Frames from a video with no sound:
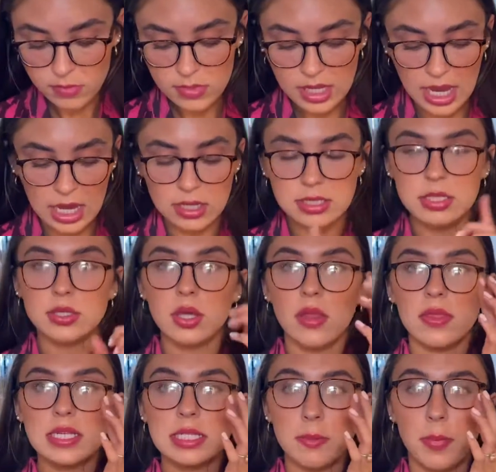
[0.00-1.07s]
I also saw
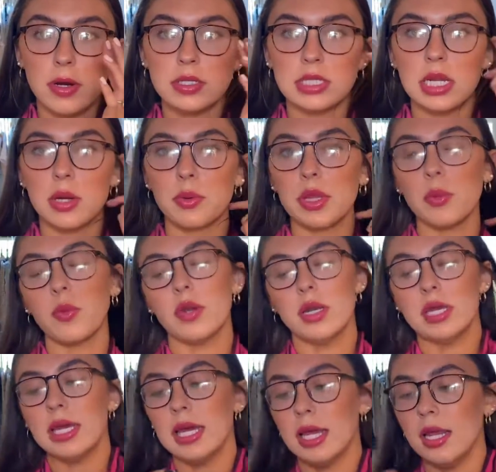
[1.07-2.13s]
this in person and really wanted to
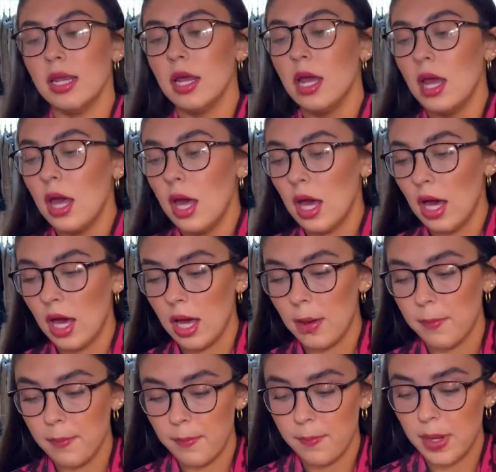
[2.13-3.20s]
get it.
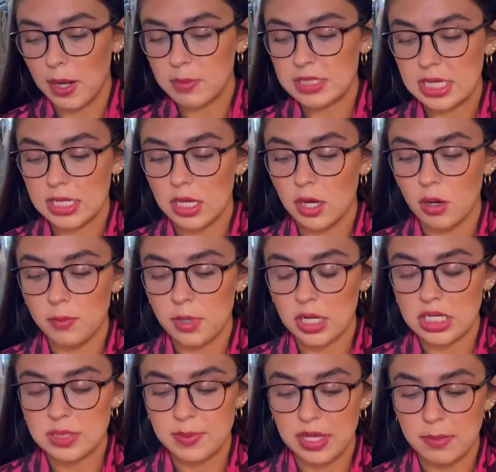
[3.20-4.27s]
Um, but I was like, no, I'm not gonna
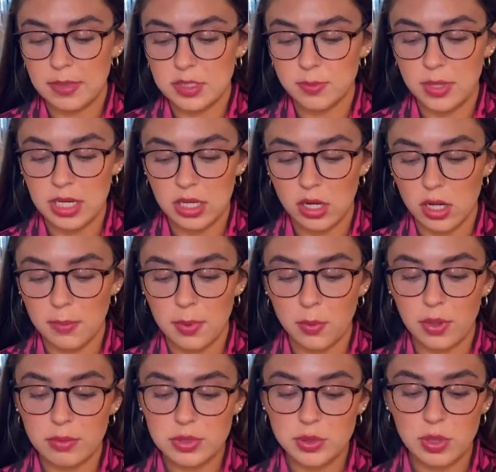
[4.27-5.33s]
spend that much money on it. But when
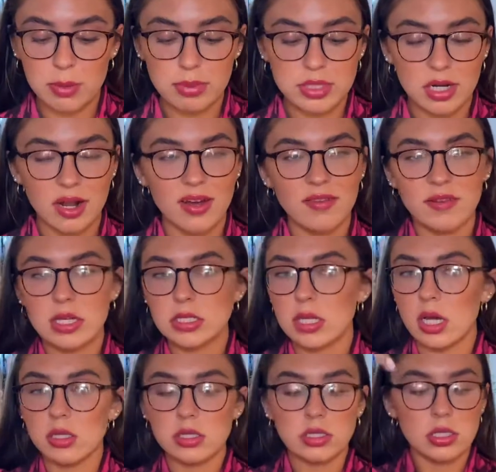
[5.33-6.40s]
it was 20% off, I was
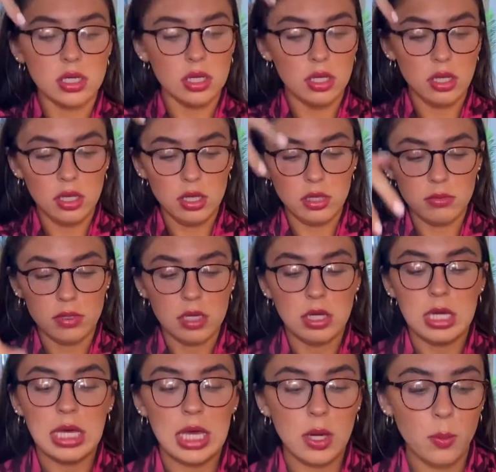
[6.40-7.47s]
like, let's get it.
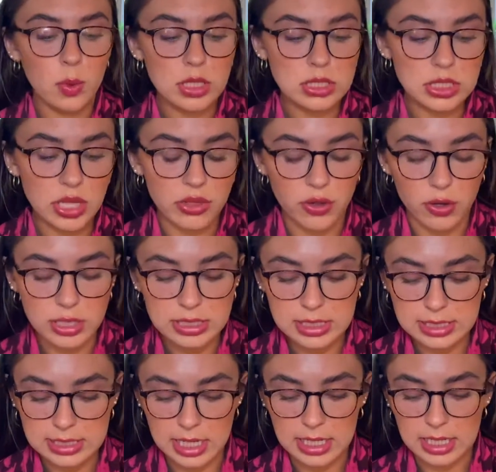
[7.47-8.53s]
It was
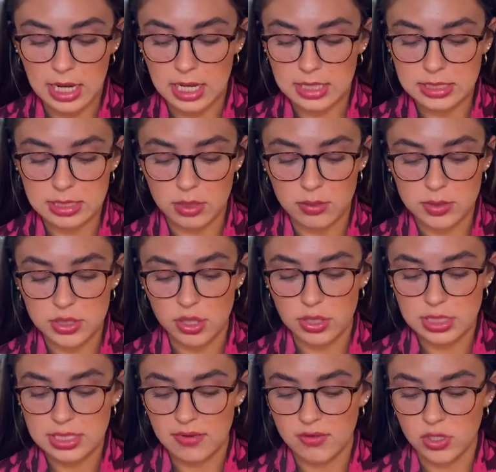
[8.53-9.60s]
$36.99, so it was
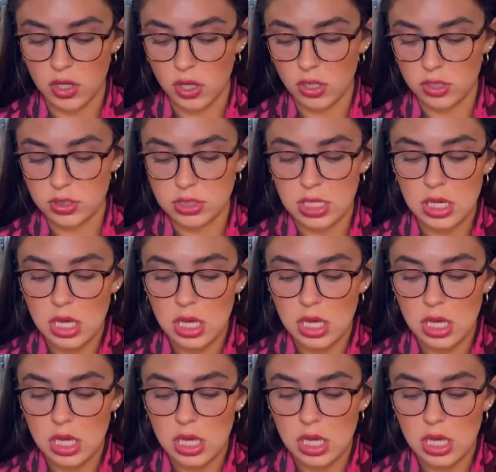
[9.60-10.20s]
$37.